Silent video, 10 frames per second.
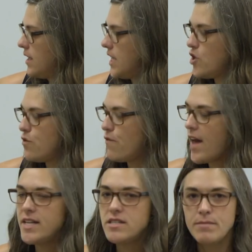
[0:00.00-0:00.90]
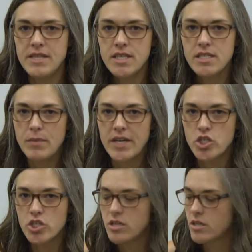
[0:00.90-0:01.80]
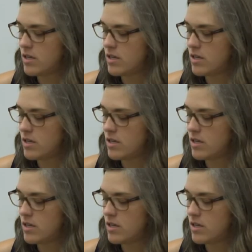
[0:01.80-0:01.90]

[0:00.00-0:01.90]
Can you find him in this picture?